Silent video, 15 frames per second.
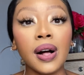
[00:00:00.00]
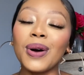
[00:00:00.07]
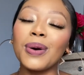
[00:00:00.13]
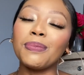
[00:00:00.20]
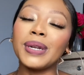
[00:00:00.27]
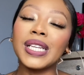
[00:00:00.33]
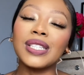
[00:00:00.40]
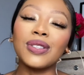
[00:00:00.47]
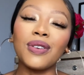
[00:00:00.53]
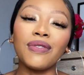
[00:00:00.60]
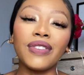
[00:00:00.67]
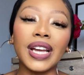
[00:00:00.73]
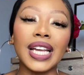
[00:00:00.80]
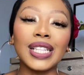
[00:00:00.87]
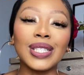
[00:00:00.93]
So please don't
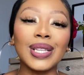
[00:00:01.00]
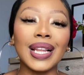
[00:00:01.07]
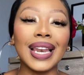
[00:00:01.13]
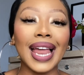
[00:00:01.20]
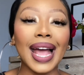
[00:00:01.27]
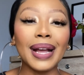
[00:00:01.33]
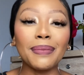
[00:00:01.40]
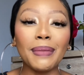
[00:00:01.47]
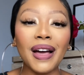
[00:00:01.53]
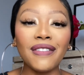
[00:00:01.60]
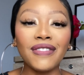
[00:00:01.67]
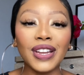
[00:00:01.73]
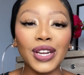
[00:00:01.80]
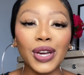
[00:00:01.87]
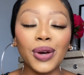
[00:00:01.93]
forget to like my
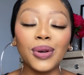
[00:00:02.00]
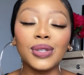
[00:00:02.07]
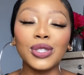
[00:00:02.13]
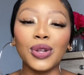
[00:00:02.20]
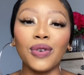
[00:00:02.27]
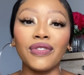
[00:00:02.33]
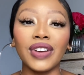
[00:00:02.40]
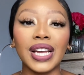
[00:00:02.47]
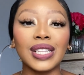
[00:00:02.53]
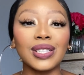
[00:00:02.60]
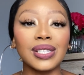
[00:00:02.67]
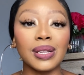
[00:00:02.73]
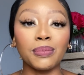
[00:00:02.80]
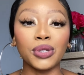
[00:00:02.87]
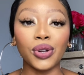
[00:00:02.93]
videos, don't forget to
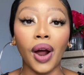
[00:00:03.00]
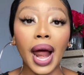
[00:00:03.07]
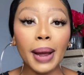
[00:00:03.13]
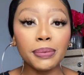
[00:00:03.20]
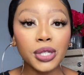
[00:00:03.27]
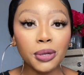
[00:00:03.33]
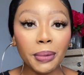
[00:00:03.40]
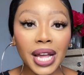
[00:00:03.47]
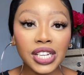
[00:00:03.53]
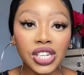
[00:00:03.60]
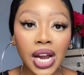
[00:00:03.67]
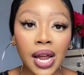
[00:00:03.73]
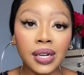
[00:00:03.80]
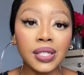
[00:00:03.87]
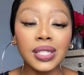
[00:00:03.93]
subscribe to my
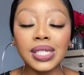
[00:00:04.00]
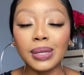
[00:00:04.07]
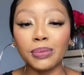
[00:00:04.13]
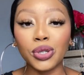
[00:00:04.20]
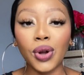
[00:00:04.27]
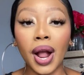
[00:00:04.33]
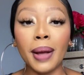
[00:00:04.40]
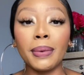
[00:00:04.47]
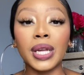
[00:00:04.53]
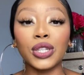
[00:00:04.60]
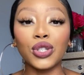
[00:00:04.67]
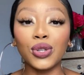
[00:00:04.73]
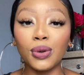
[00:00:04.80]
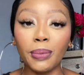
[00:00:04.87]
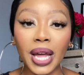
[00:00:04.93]
channel. Subscribing
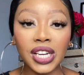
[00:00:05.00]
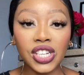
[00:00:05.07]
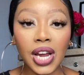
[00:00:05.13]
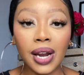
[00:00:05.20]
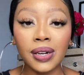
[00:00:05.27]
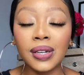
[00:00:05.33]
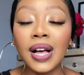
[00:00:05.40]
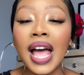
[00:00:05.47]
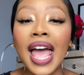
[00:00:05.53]
to my channel